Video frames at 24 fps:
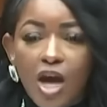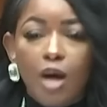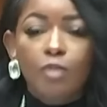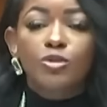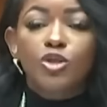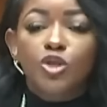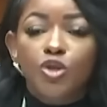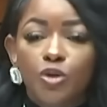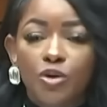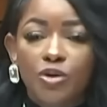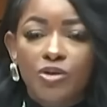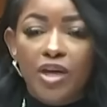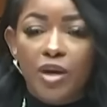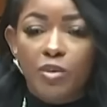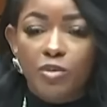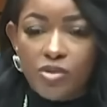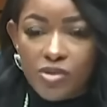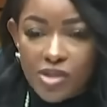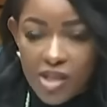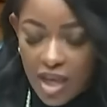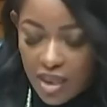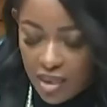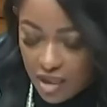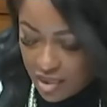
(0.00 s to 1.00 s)
I'm sure they will
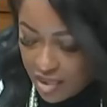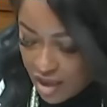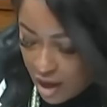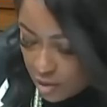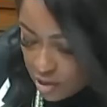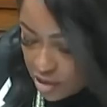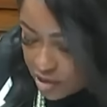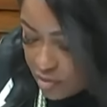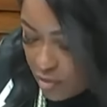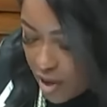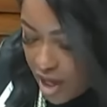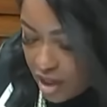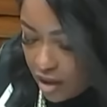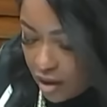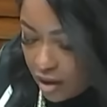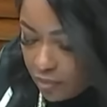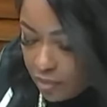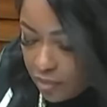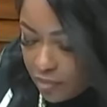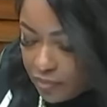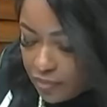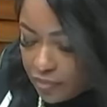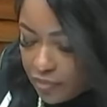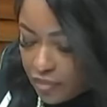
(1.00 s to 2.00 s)
say that that was made up.
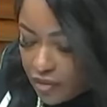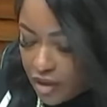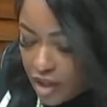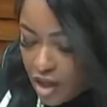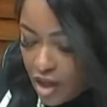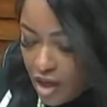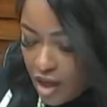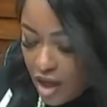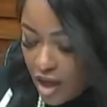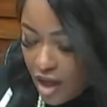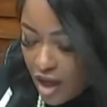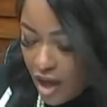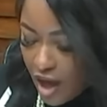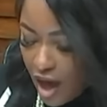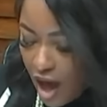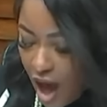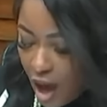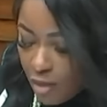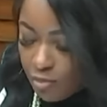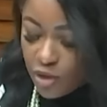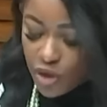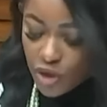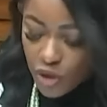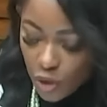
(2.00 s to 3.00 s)

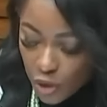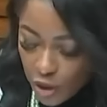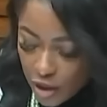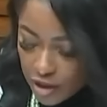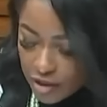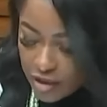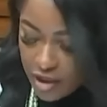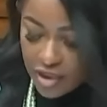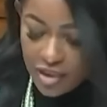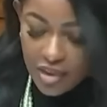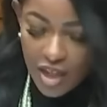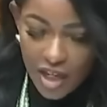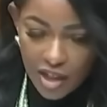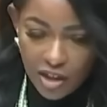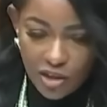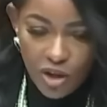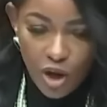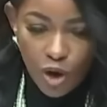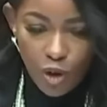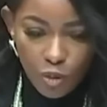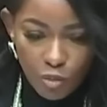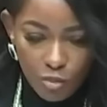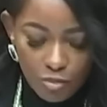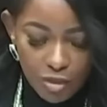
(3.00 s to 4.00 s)
I'm sure that they
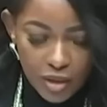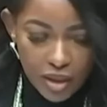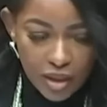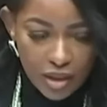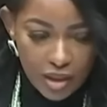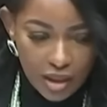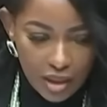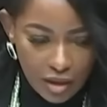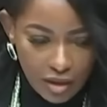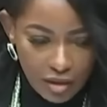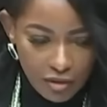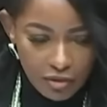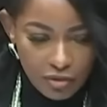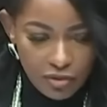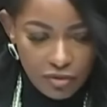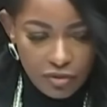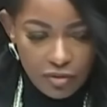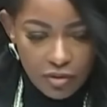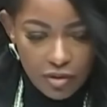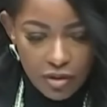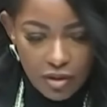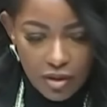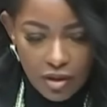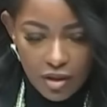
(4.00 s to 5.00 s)
don't believe
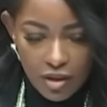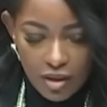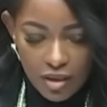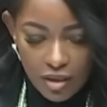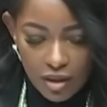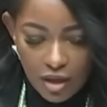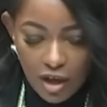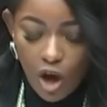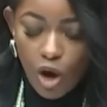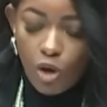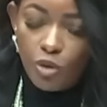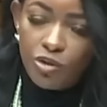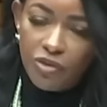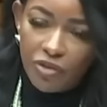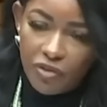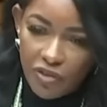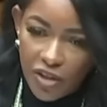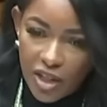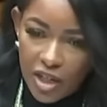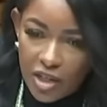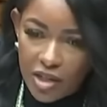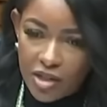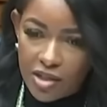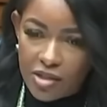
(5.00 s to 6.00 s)
the
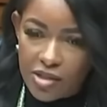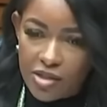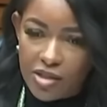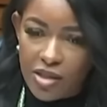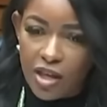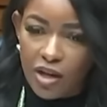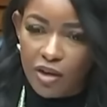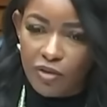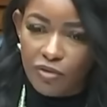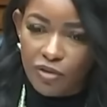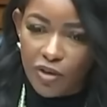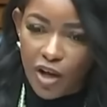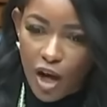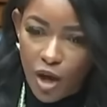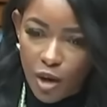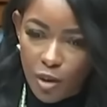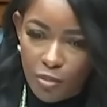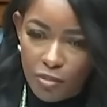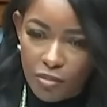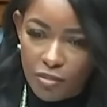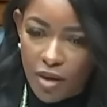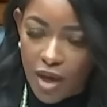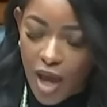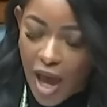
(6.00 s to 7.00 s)
co-defendants that have
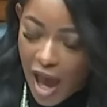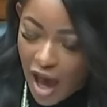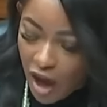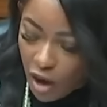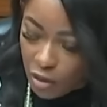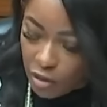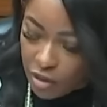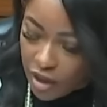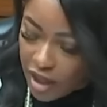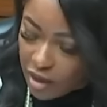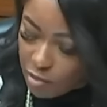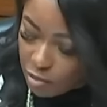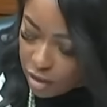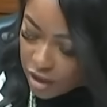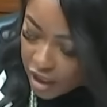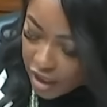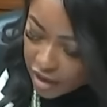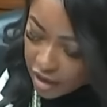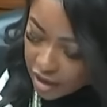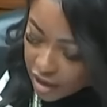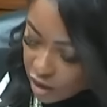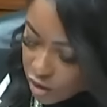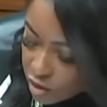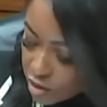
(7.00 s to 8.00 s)
come out and
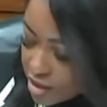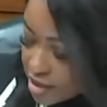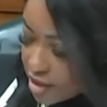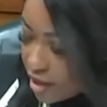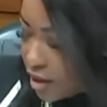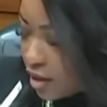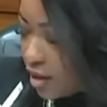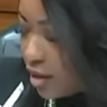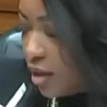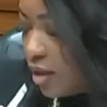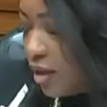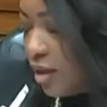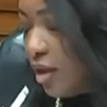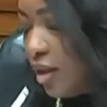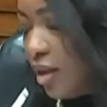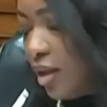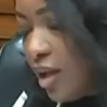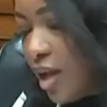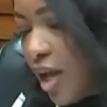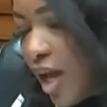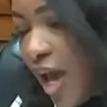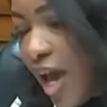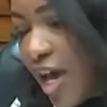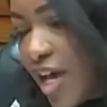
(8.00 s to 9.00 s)
pled guilty
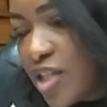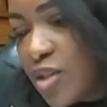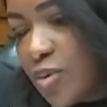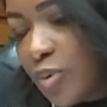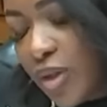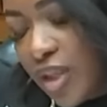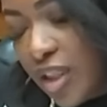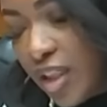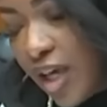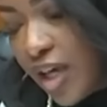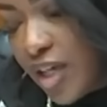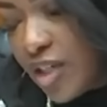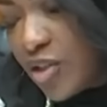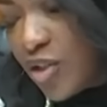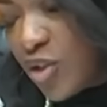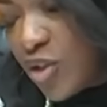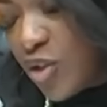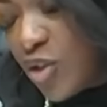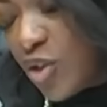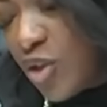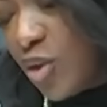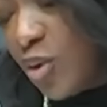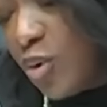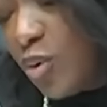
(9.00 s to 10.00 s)
as
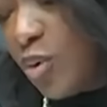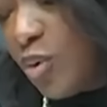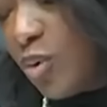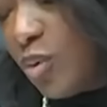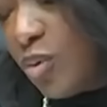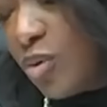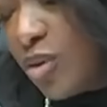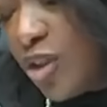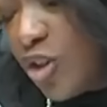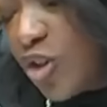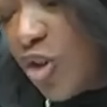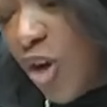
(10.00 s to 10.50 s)
relates to the